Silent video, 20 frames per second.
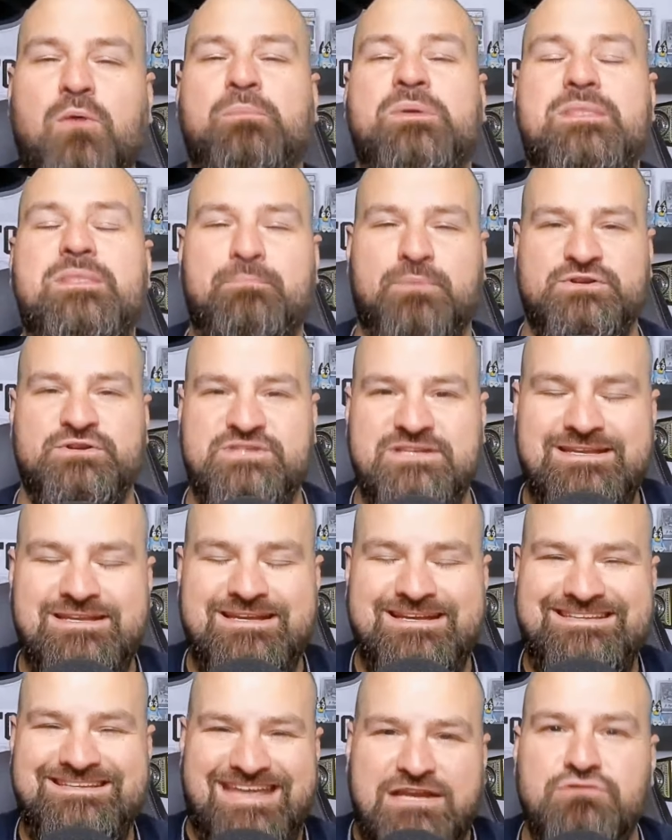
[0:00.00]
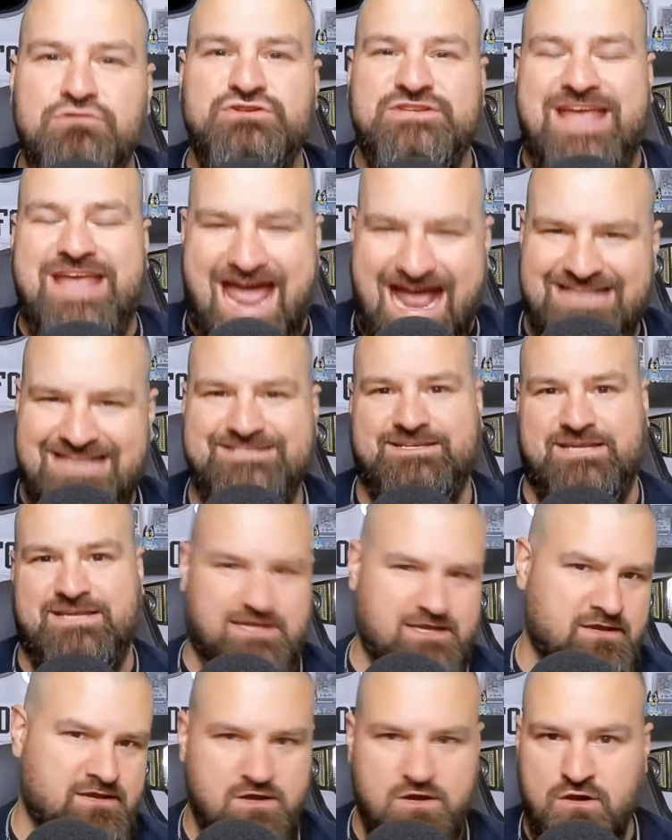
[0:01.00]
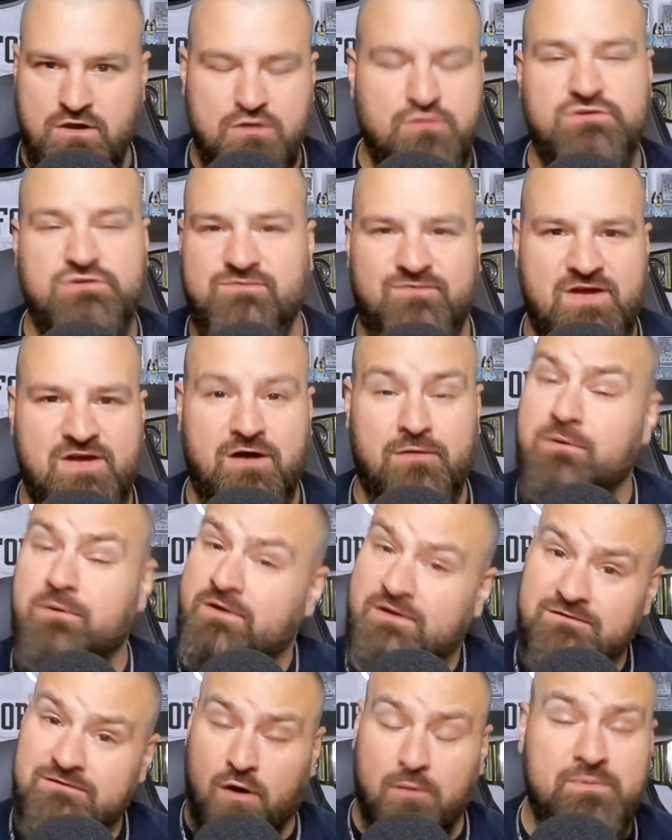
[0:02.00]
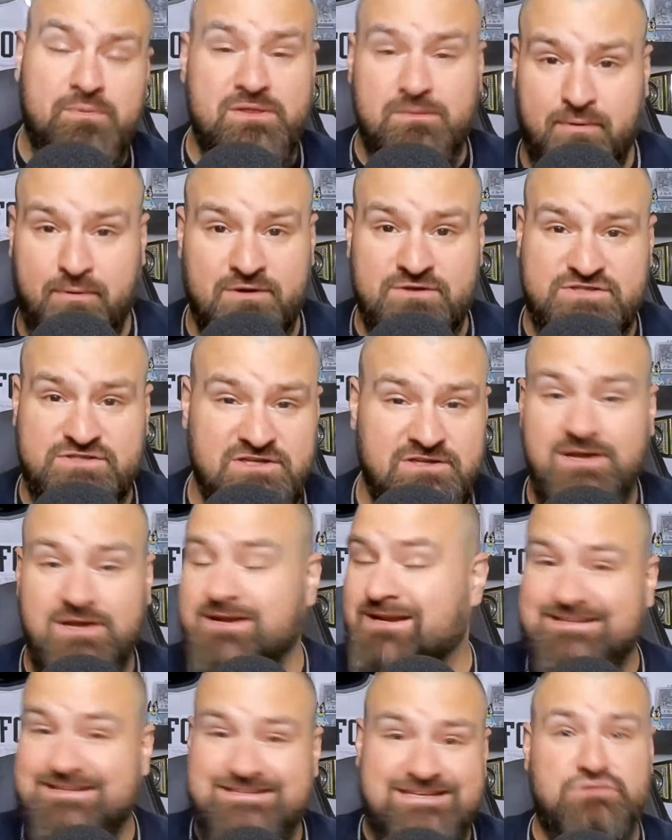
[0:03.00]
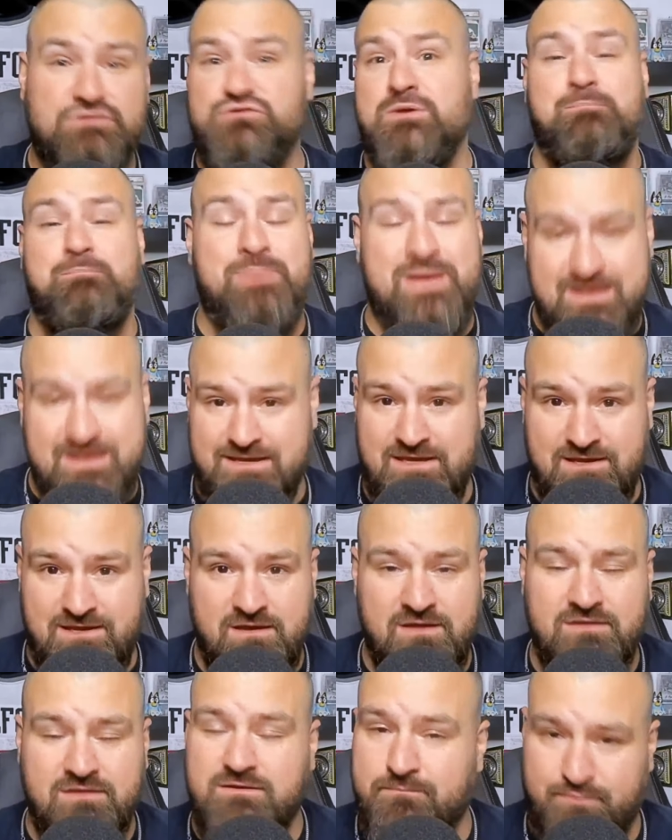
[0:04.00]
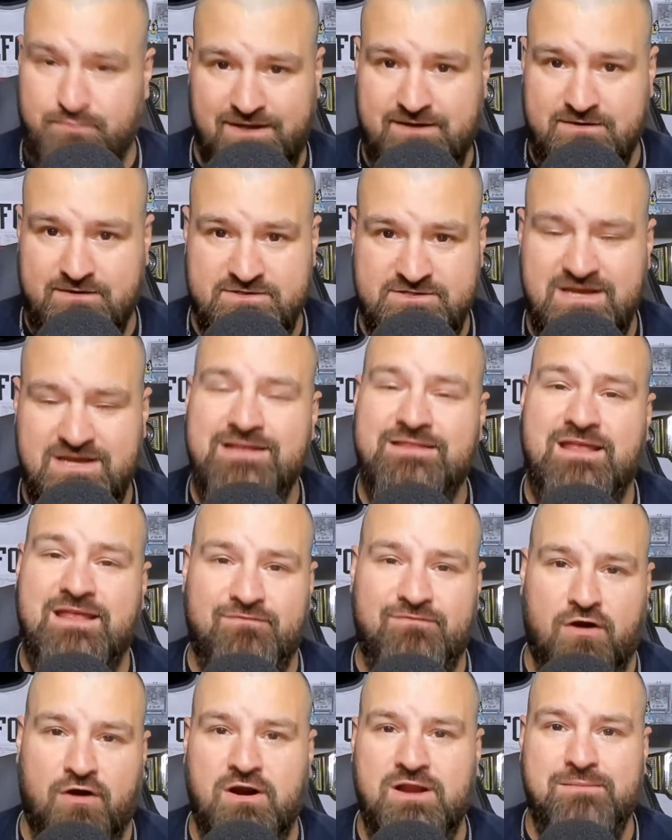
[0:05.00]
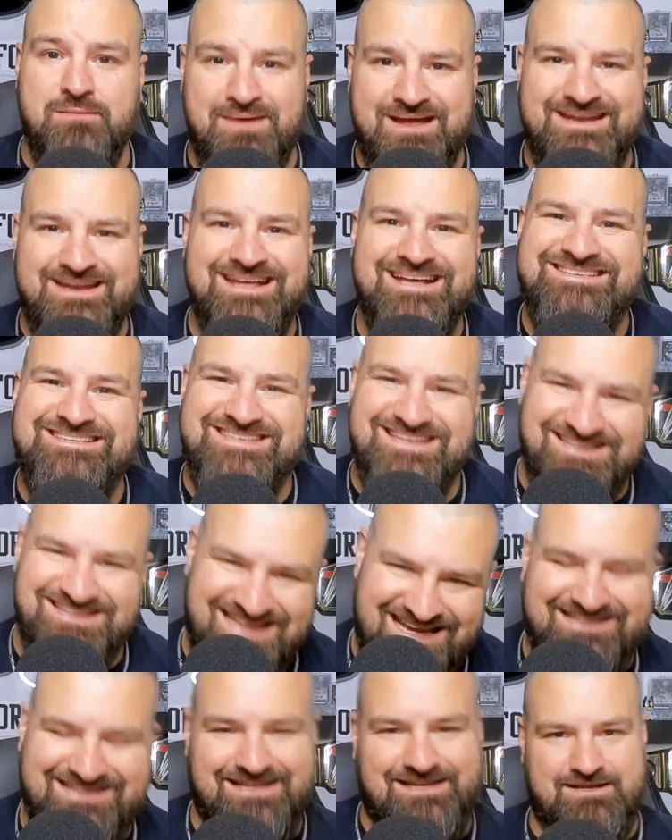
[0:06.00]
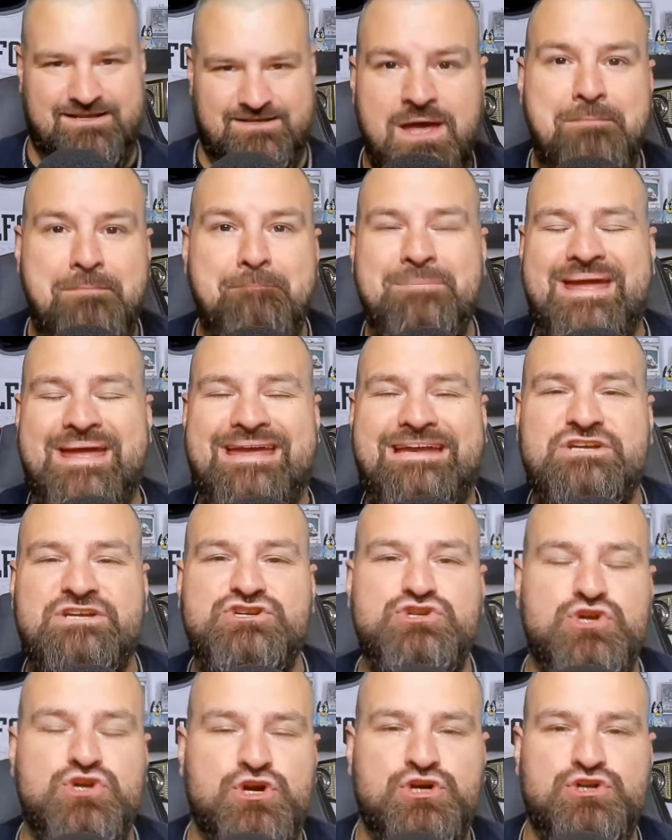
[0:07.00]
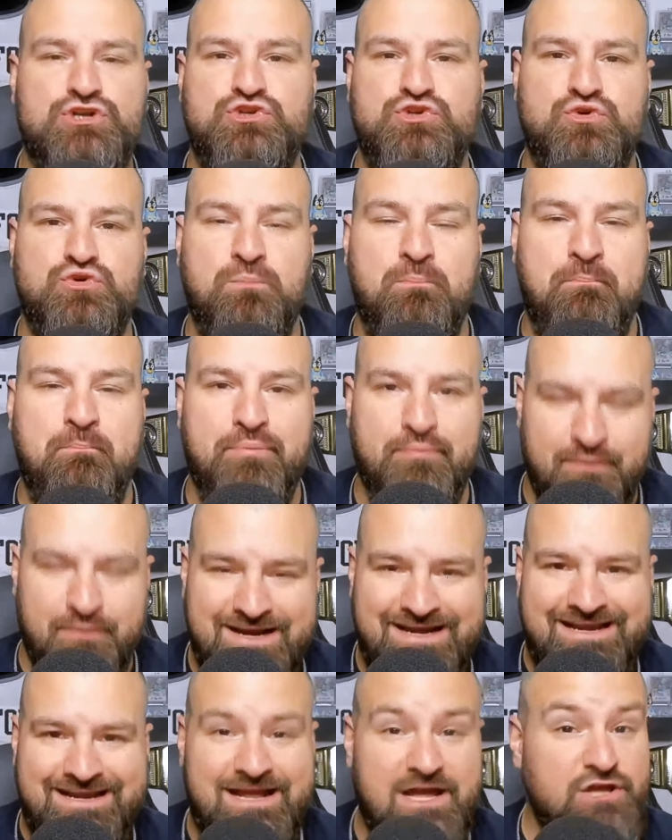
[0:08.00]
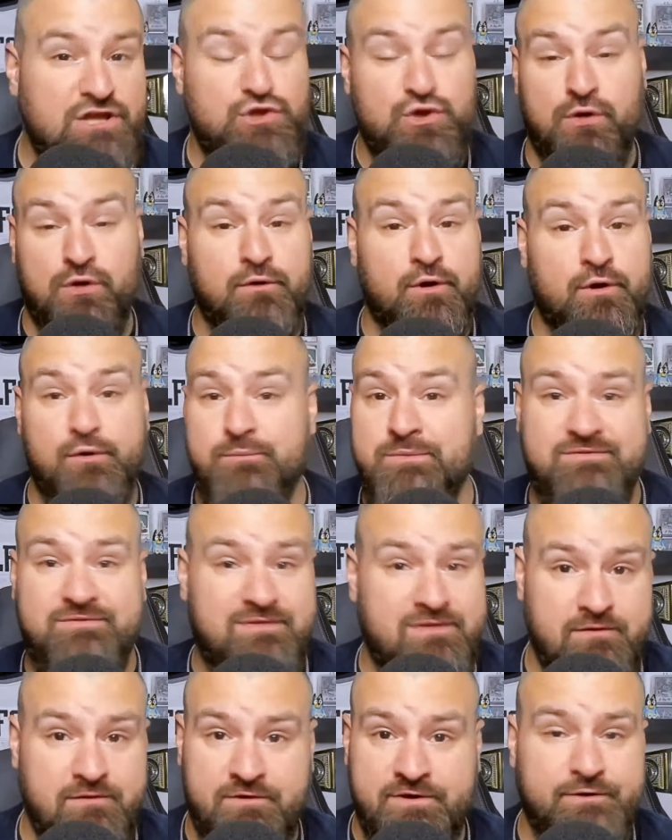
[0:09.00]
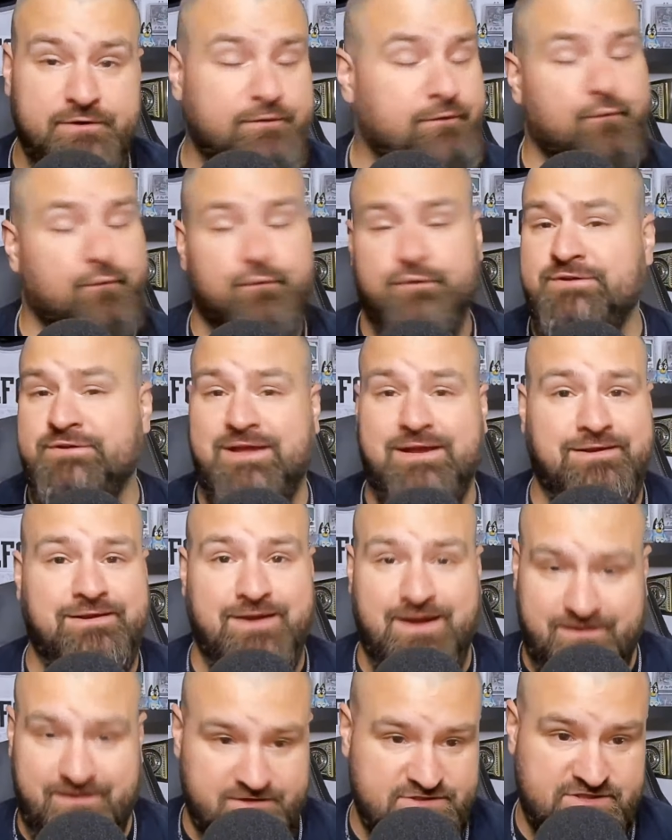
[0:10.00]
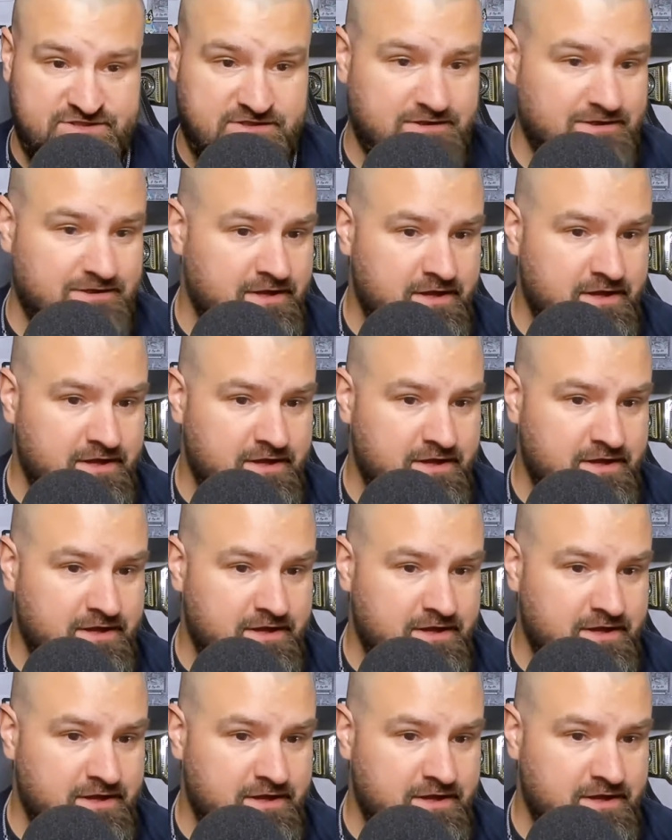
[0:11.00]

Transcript: be the person continuously asking who's available, and don't be the person continuously picking the players that have already been selected. Make sure to bring your own material or technology.